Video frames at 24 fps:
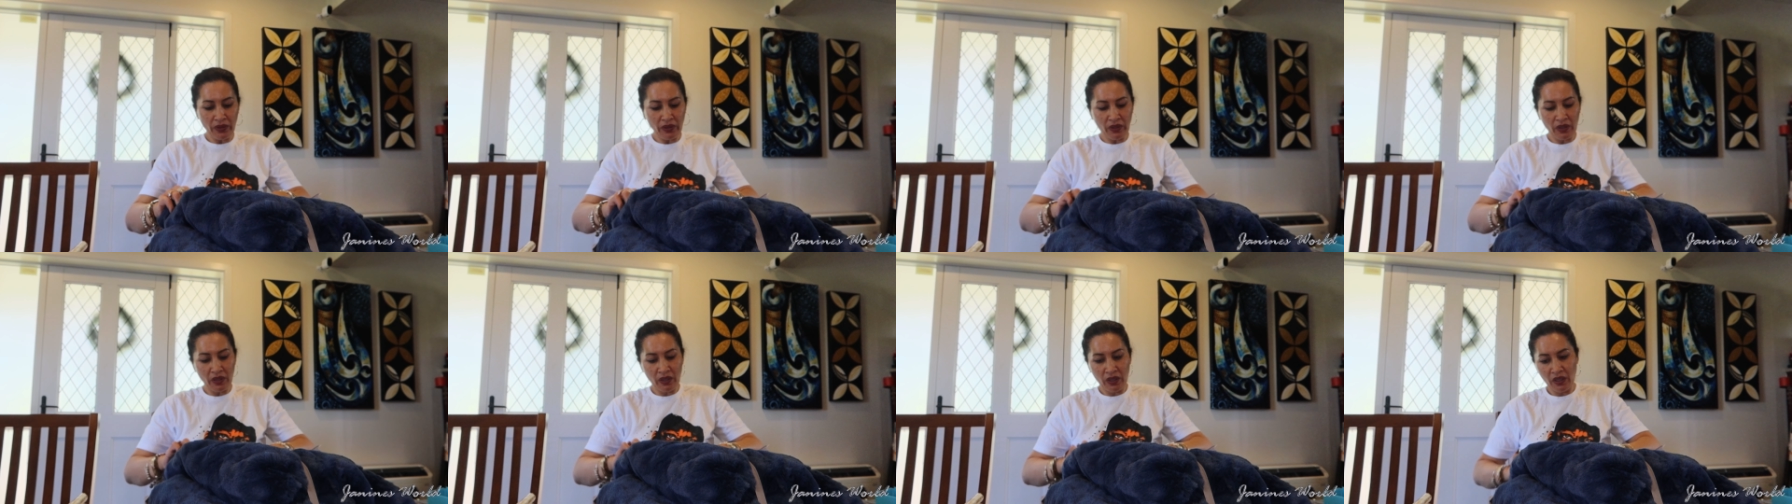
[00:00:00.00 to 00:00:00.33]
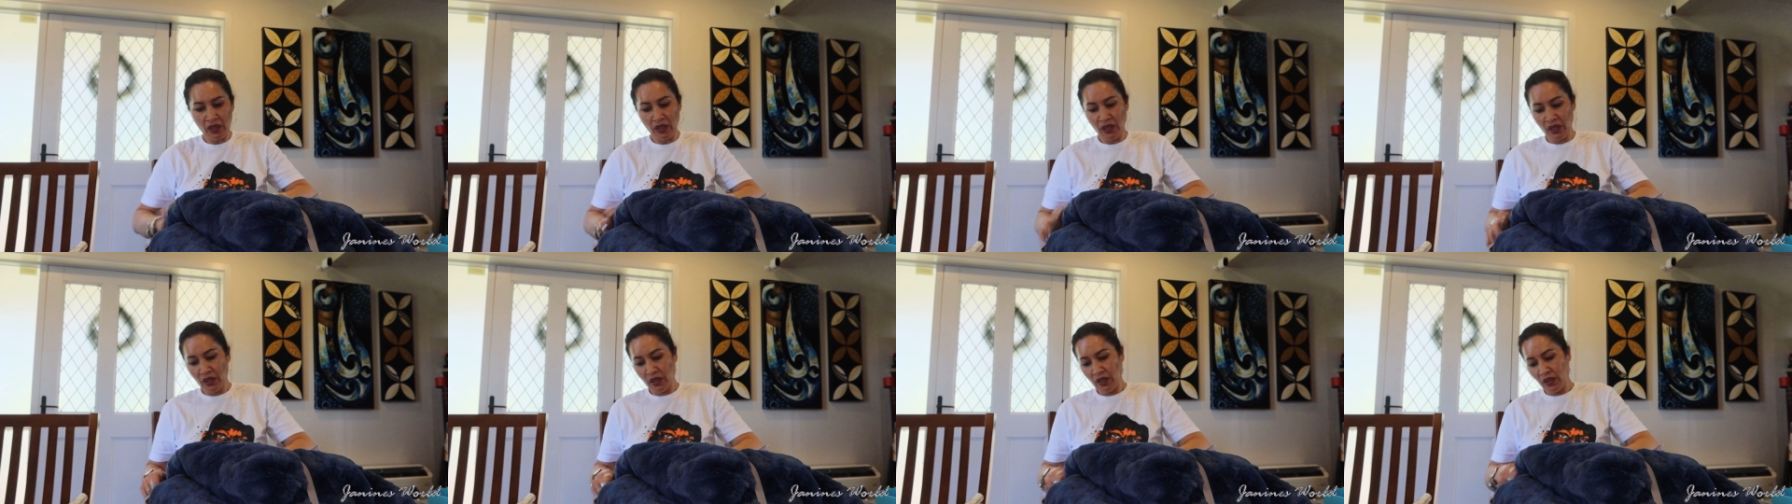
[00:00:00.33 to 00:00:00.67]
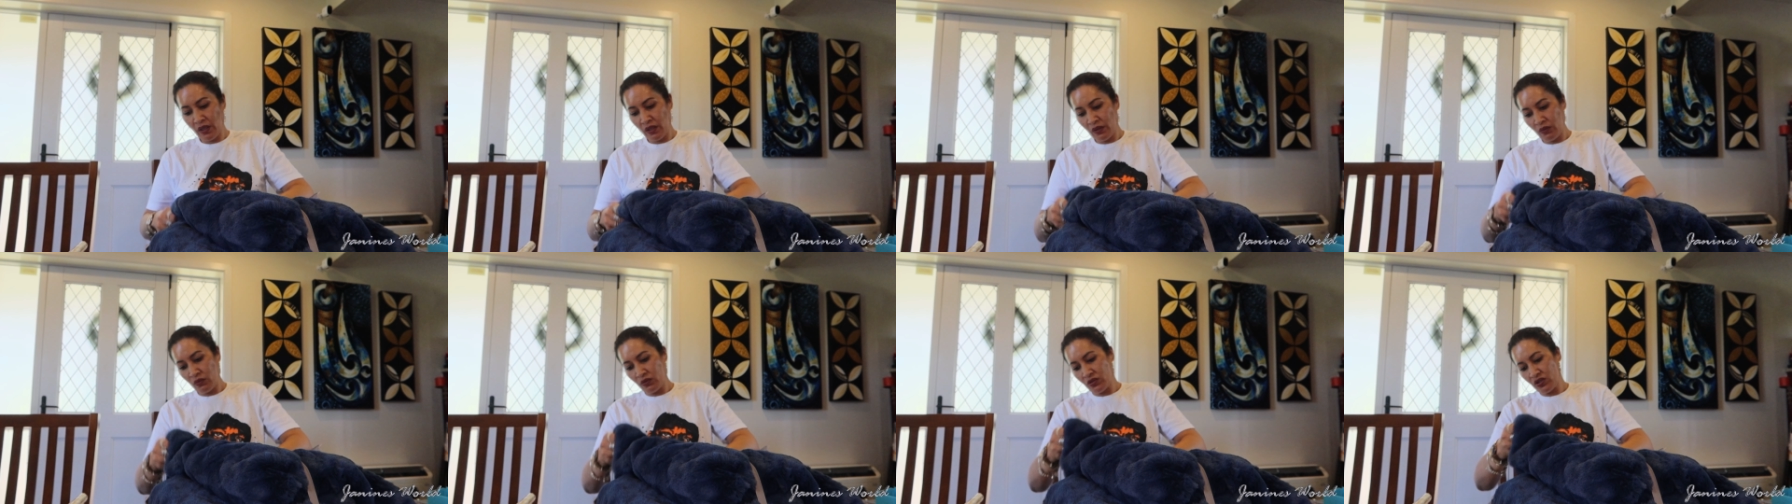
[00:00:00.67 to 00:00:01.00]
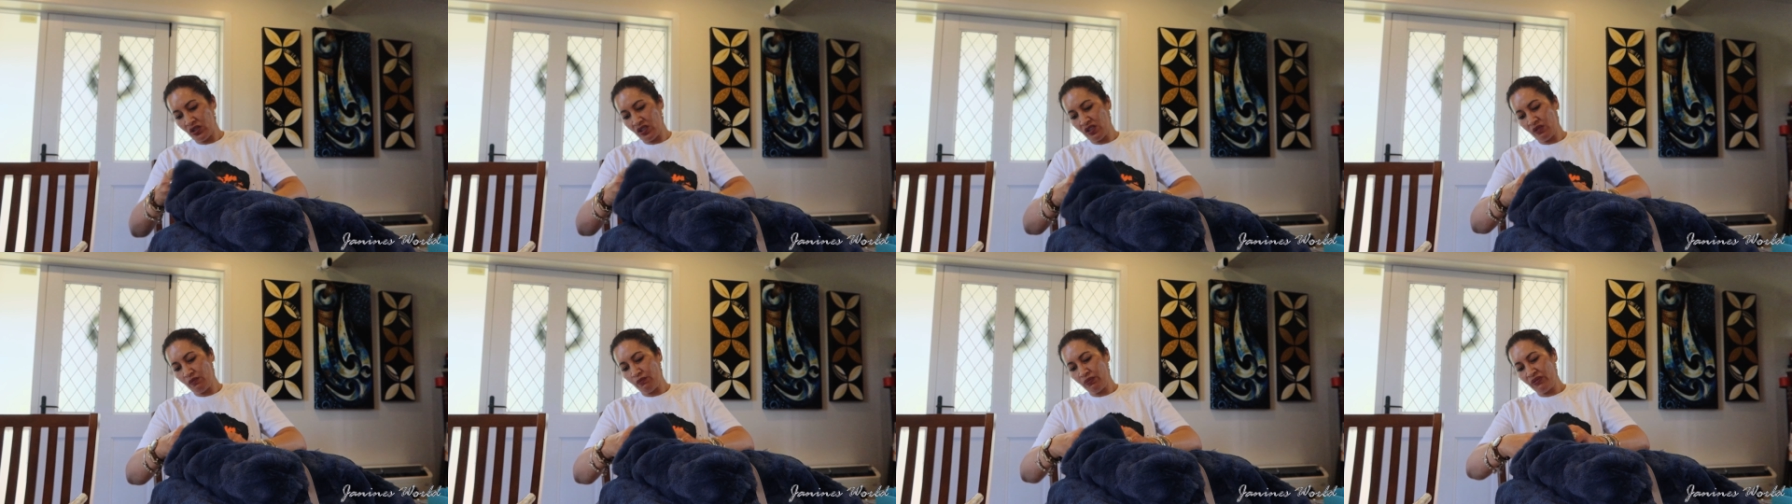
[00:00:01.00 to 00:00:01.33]

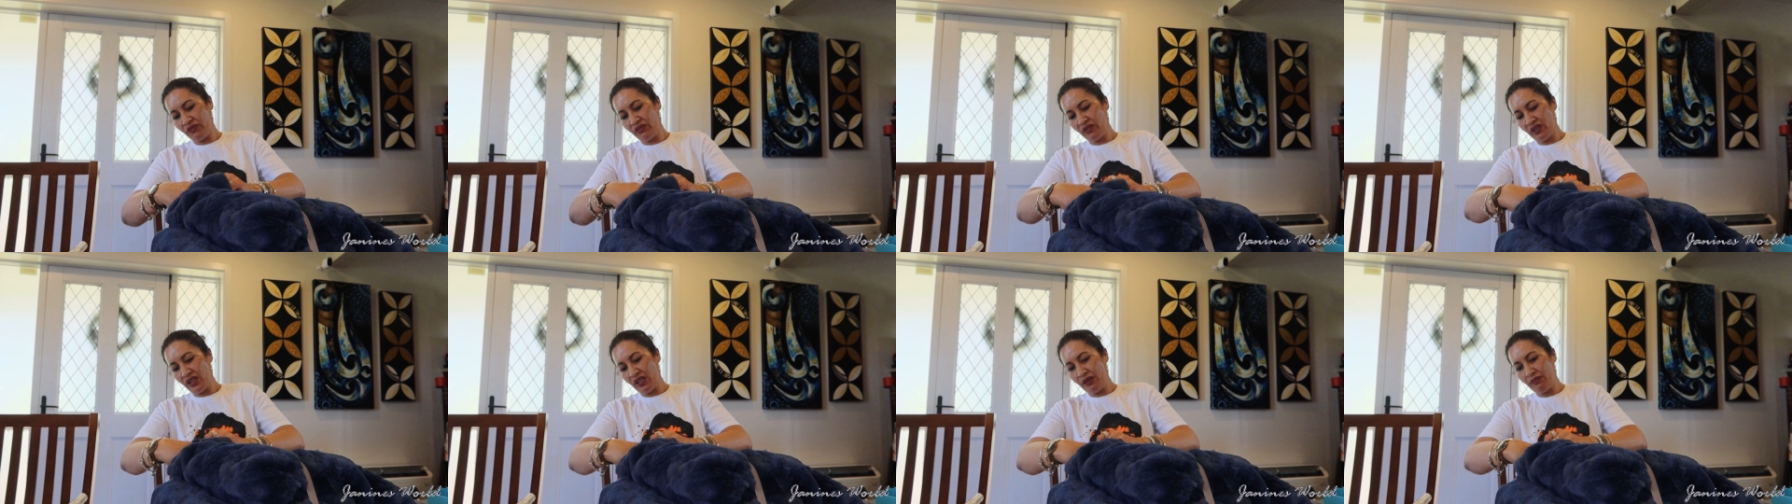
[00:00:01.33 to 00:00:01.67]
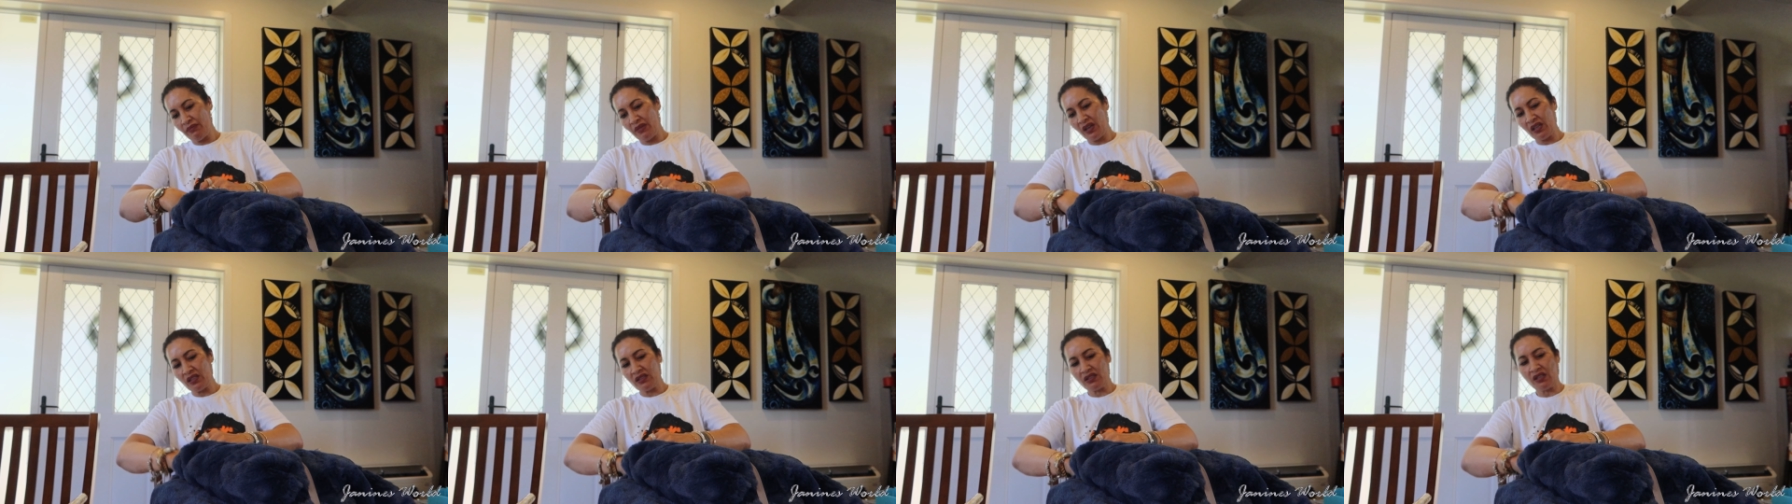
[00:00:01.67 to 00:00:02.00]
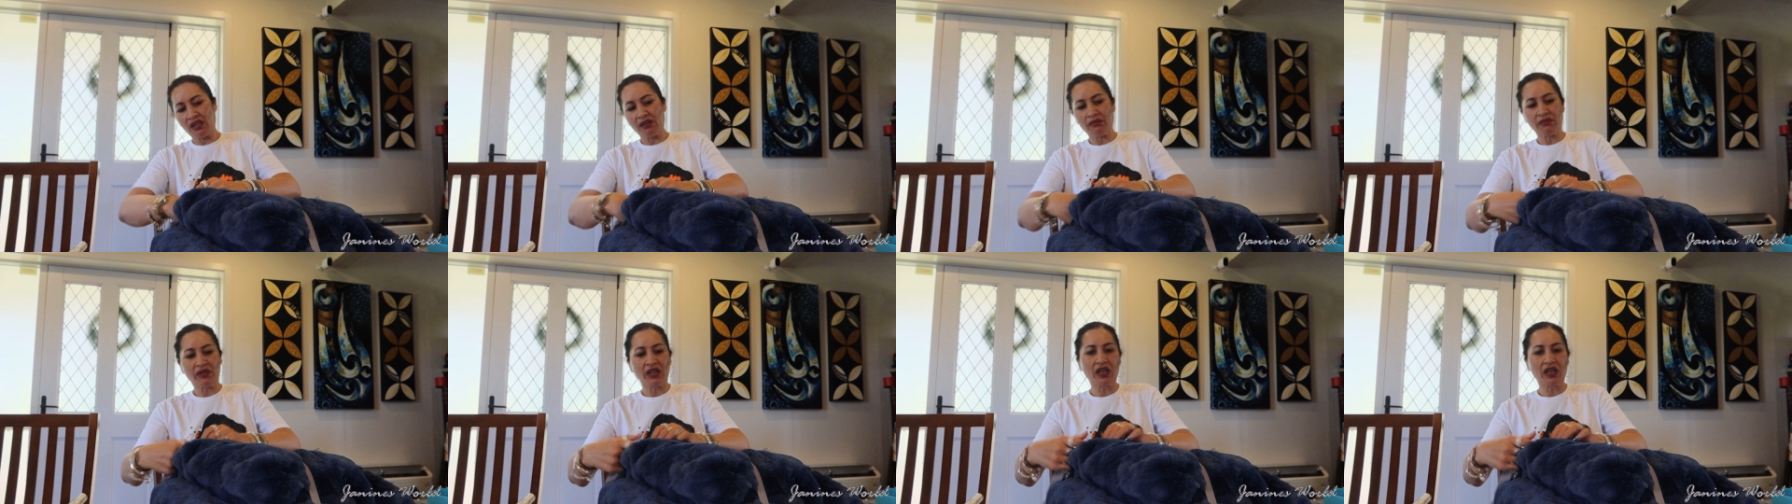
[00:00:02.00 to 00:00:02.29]
which is pretty mucked up